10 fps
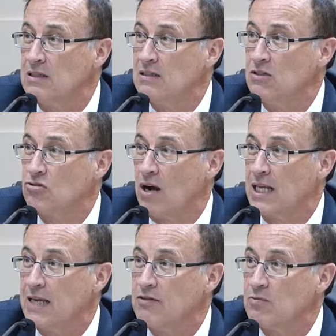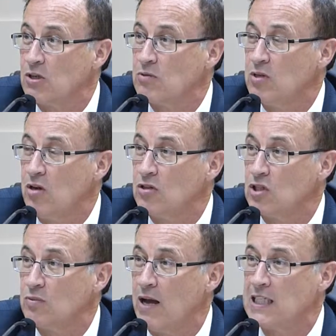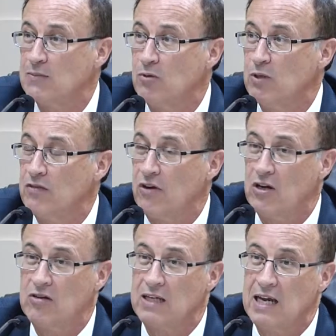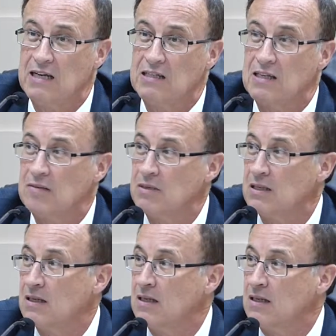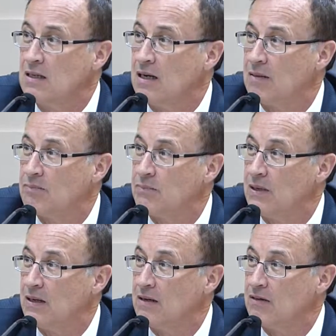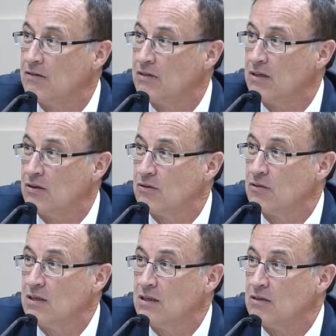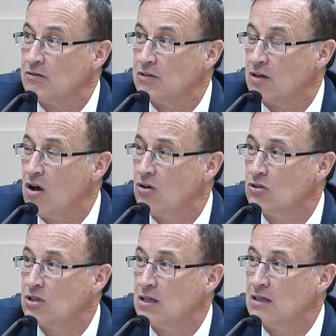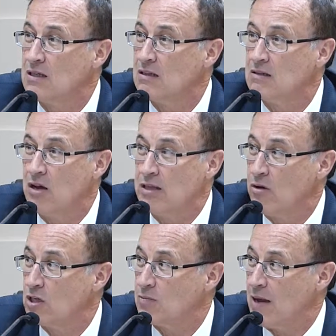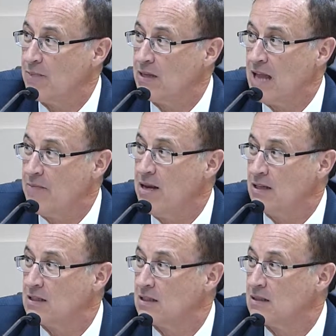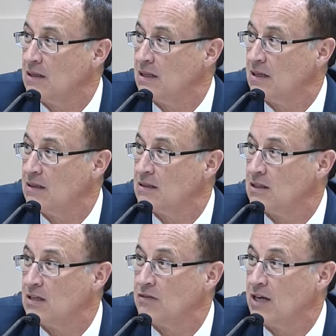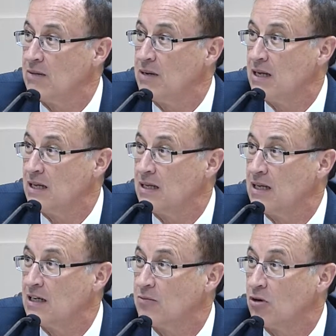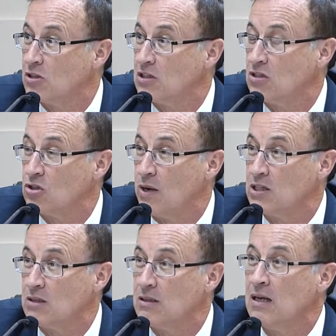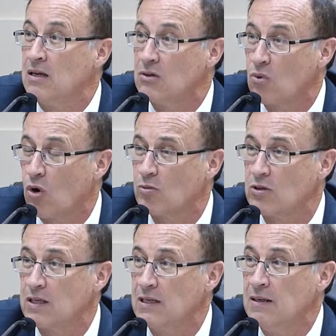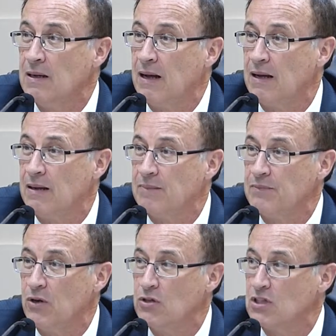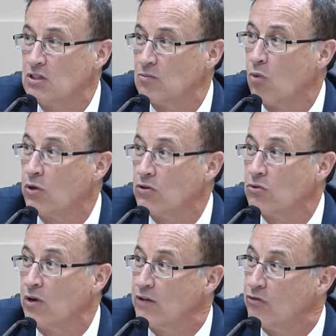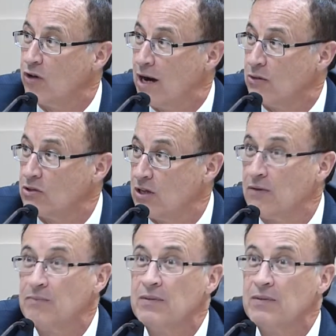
You try to give as much of a notice as possible, but if a hurricane is coming up, the coast, that notice might be 10 minutes to convene a meeting in an emergency situation. Normally, notices are more than 24 hours, though.